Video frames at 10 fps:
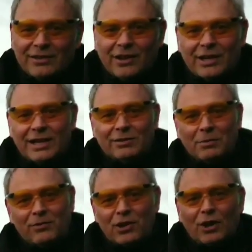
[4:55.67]
It's a lot
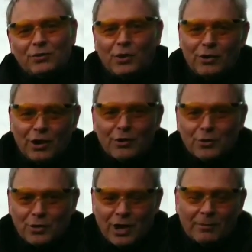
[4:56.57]
easier, but if you go to your own
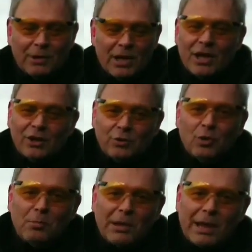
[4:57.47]
local club,
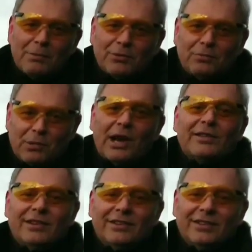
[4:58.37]
you will be able to
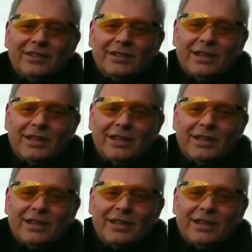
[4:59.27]
practice